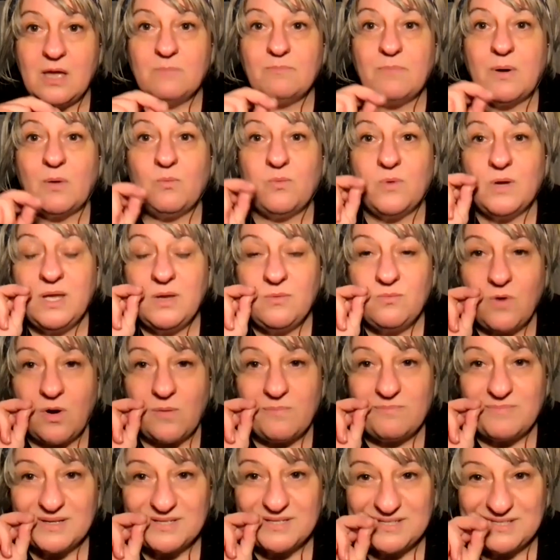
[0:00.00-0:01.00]
but we
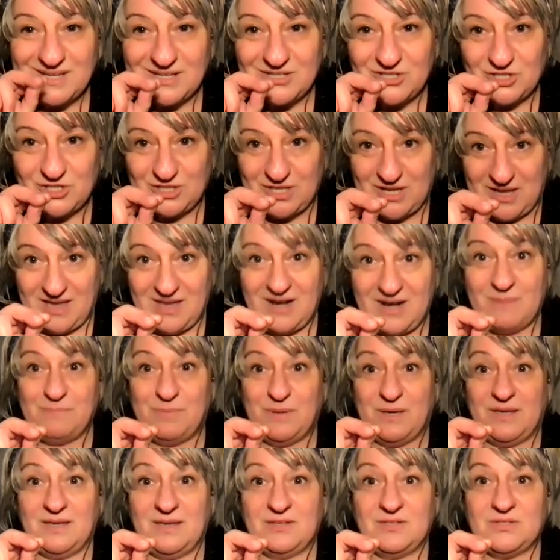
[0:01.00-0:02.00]
want massage
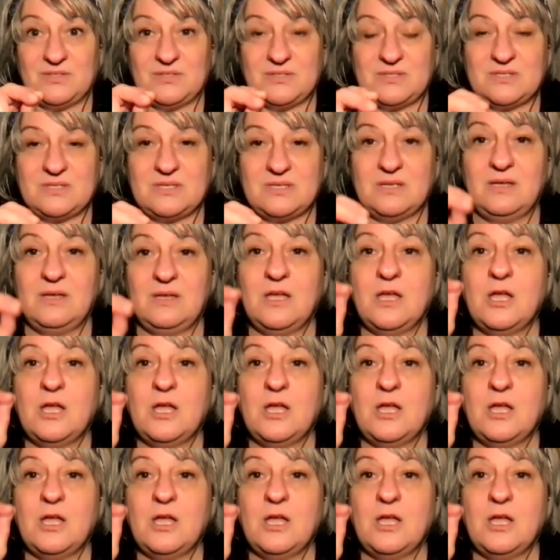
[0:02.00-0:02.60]
therapists